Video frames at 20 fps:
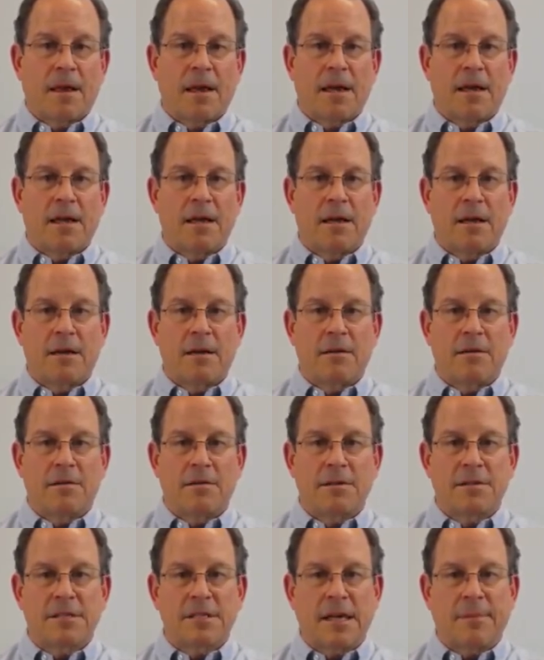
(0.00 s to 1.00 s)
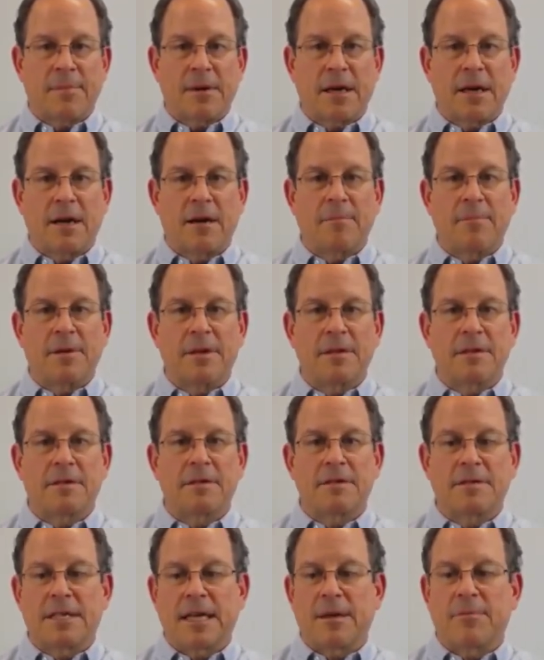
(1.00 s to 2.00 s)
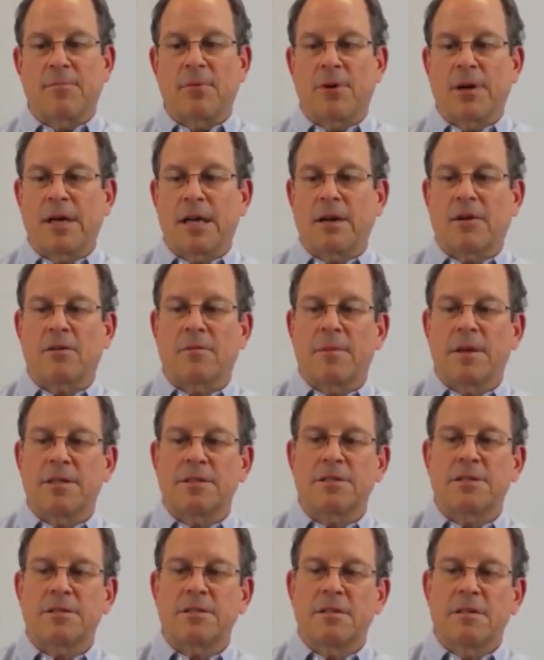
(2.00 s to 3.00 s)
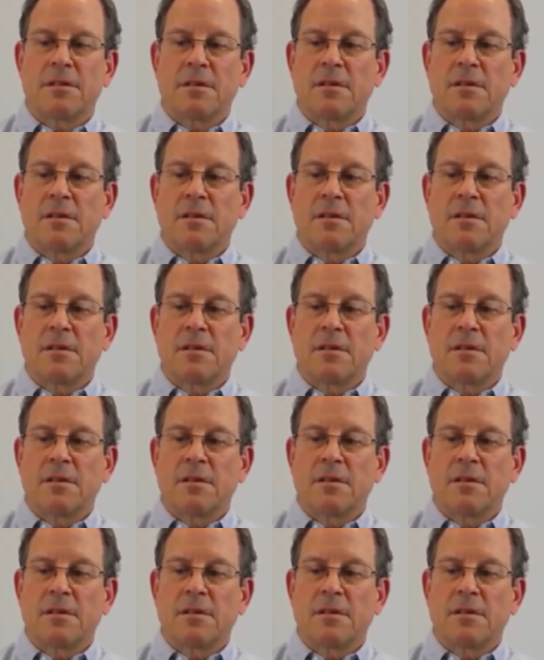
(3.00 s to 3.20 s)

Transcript: And stepping up in 10-point increments.